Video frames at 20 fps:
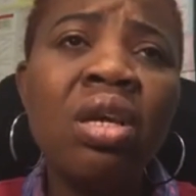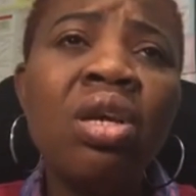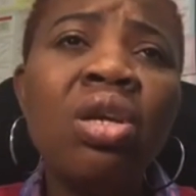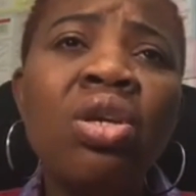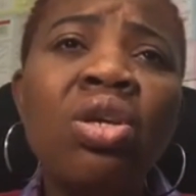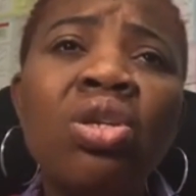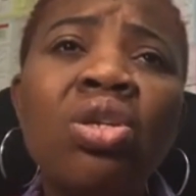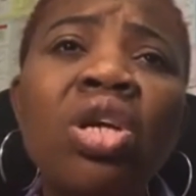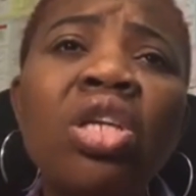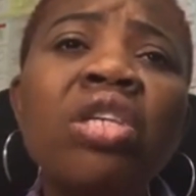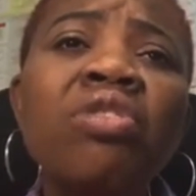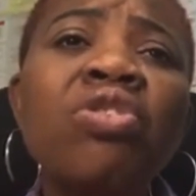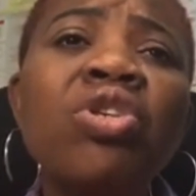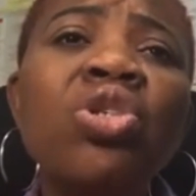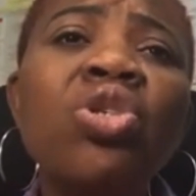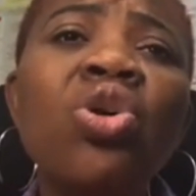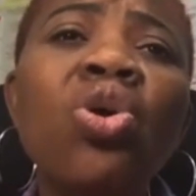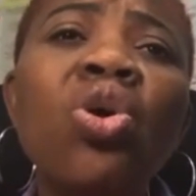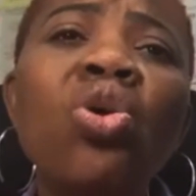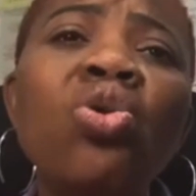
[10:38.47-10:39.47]
You don't
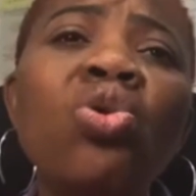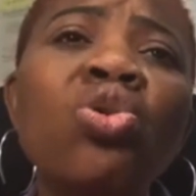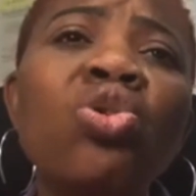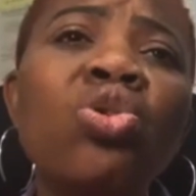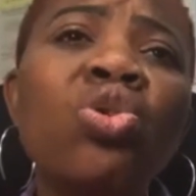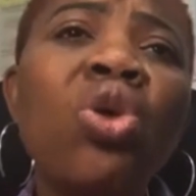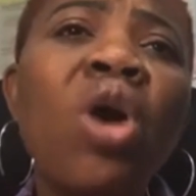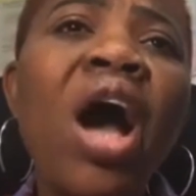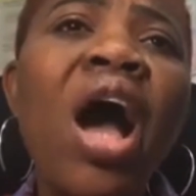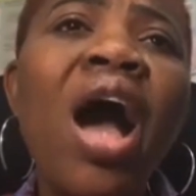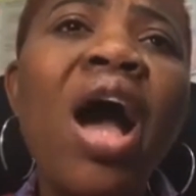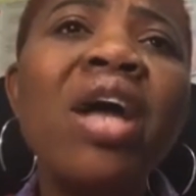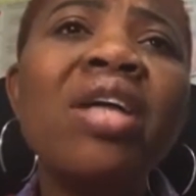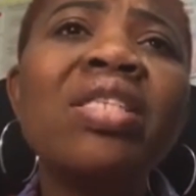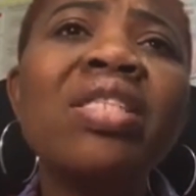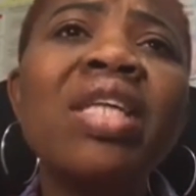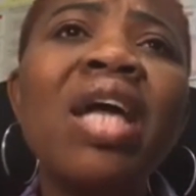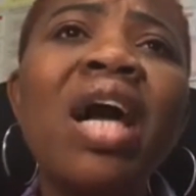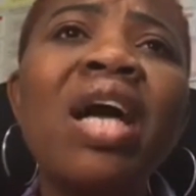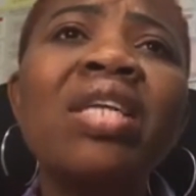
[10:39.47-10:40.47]
even know who to
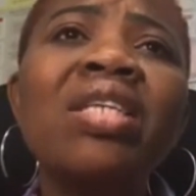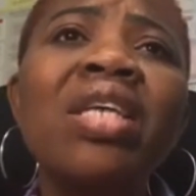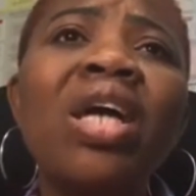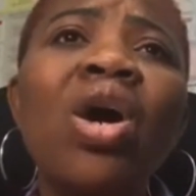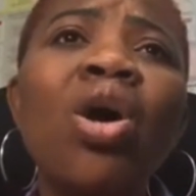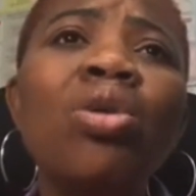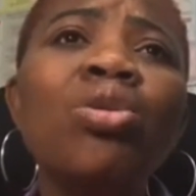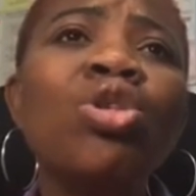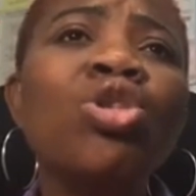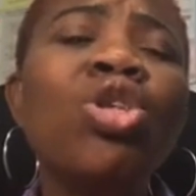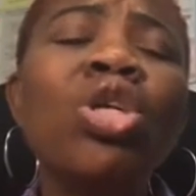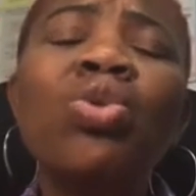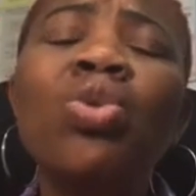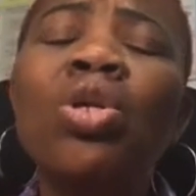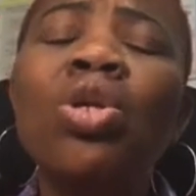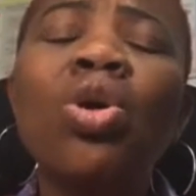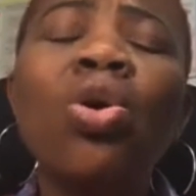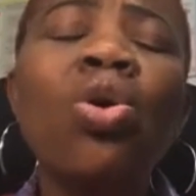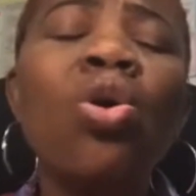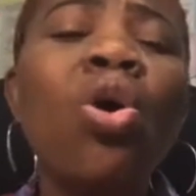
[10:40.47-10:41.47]
ask, and you just
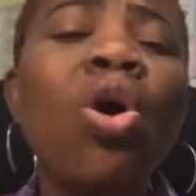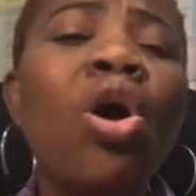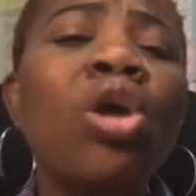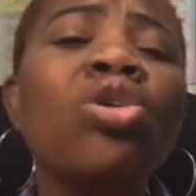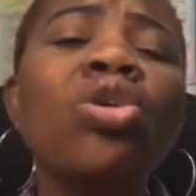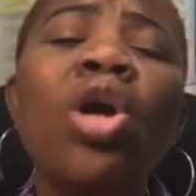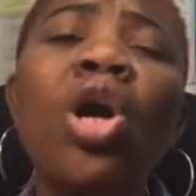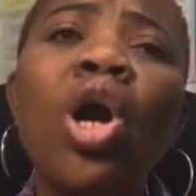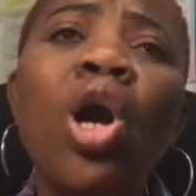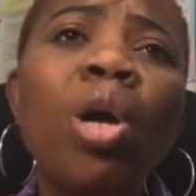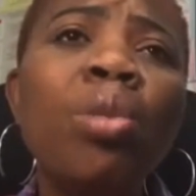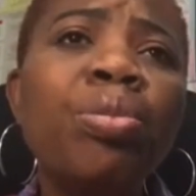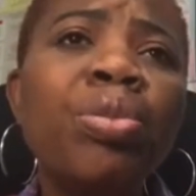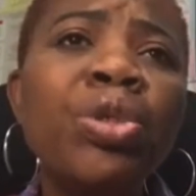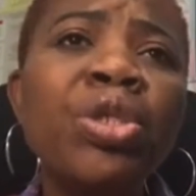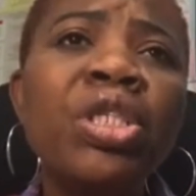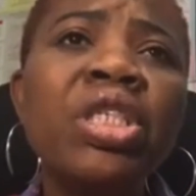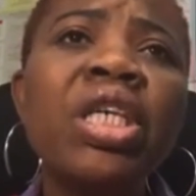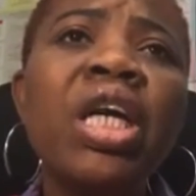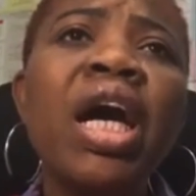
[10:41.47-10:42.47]
want to go on your
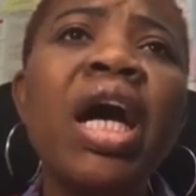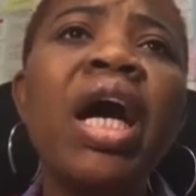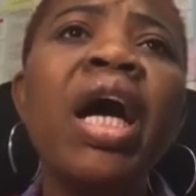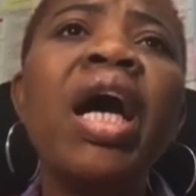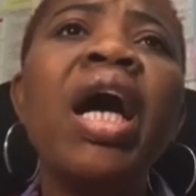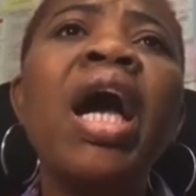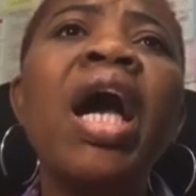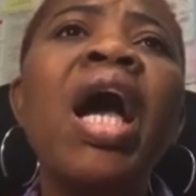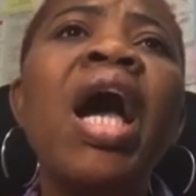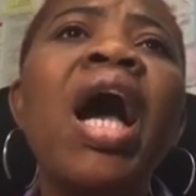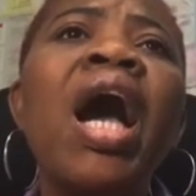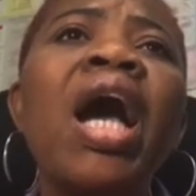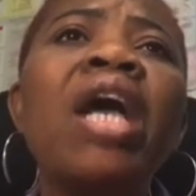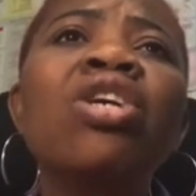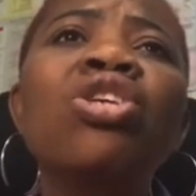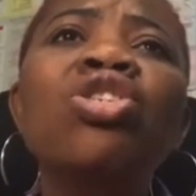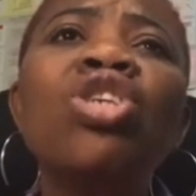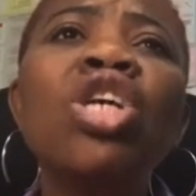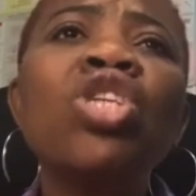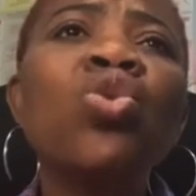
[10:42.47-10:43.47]
computer
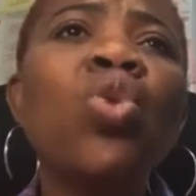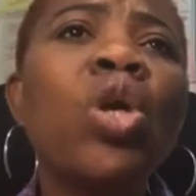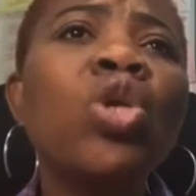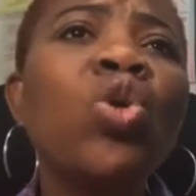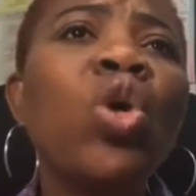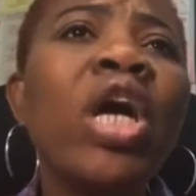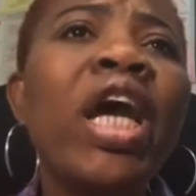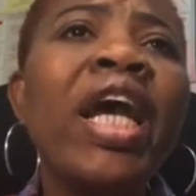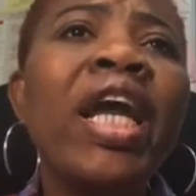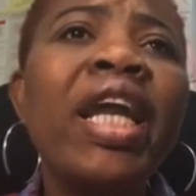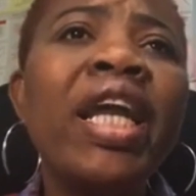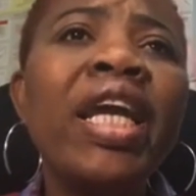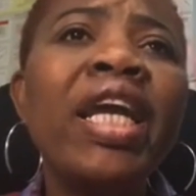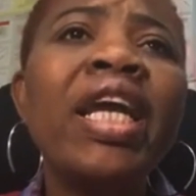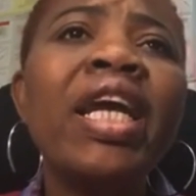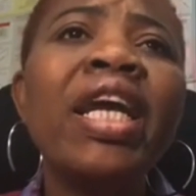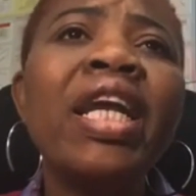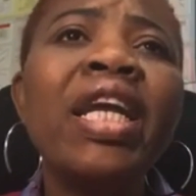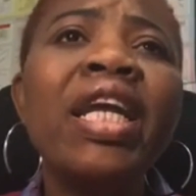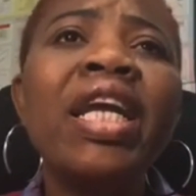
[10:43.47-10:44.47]
and you just want to
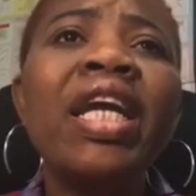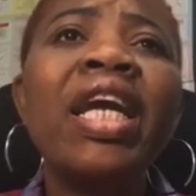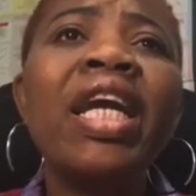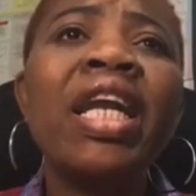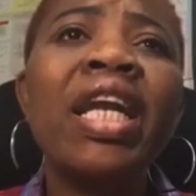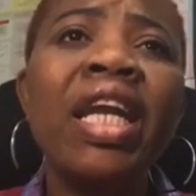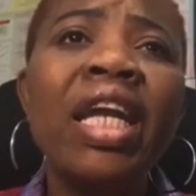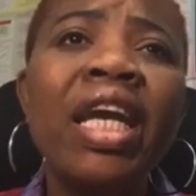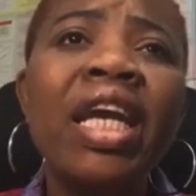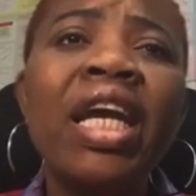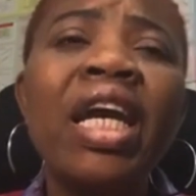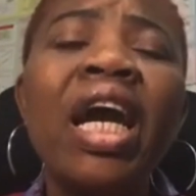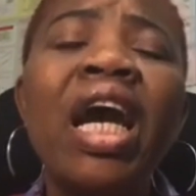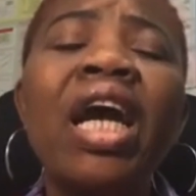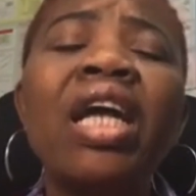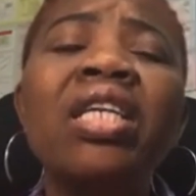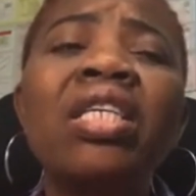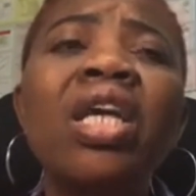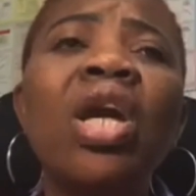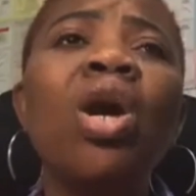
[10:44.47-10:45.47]
click,
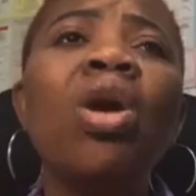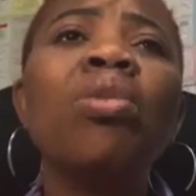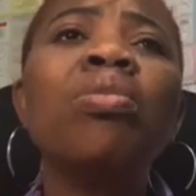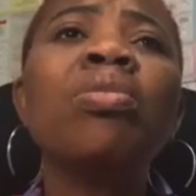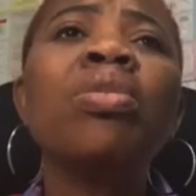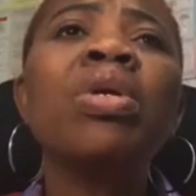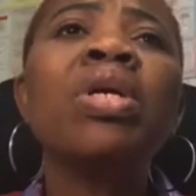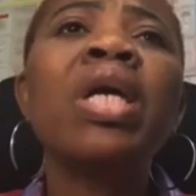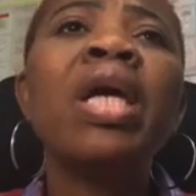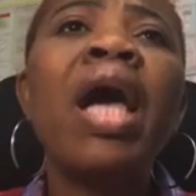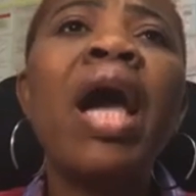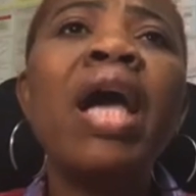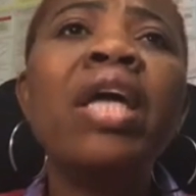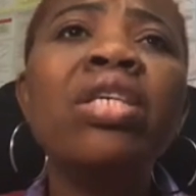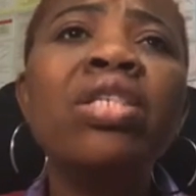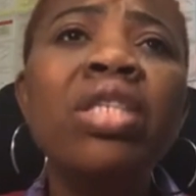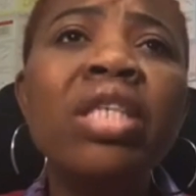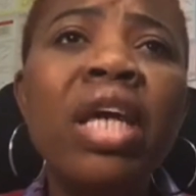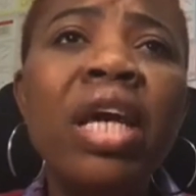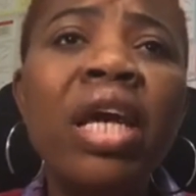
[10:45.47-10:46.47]
and
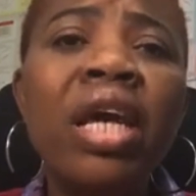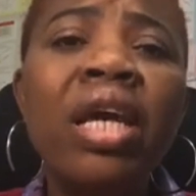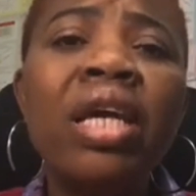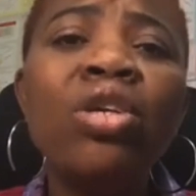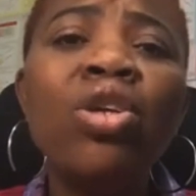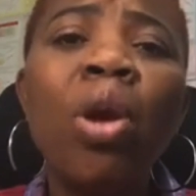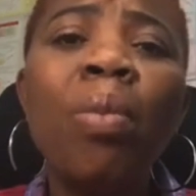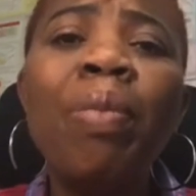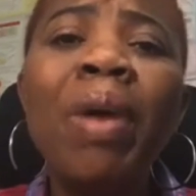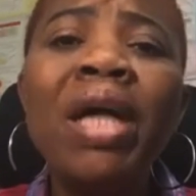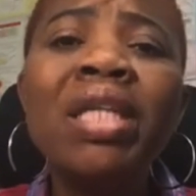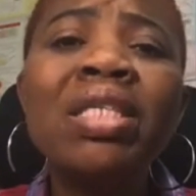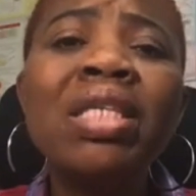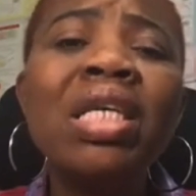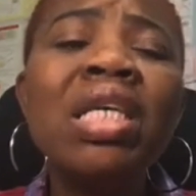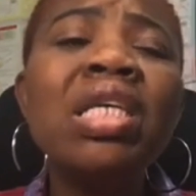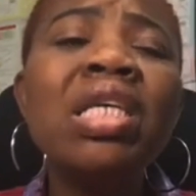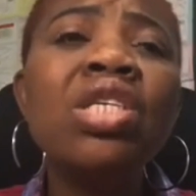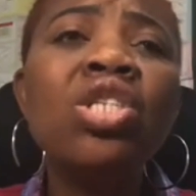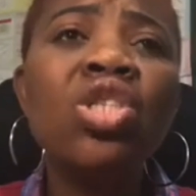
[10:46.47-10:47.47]
yeah, your
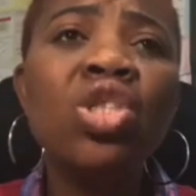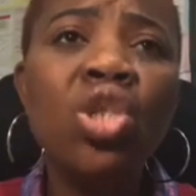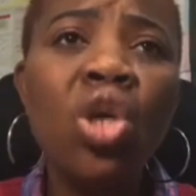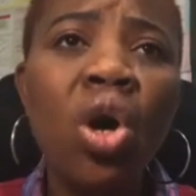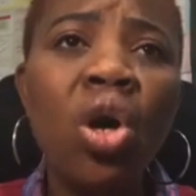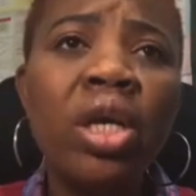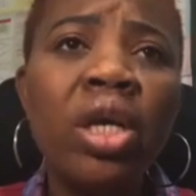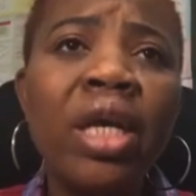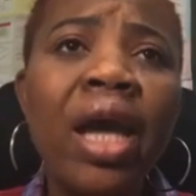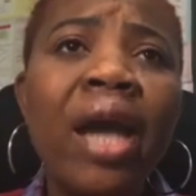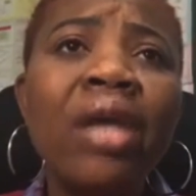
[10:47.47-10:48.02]
party is done.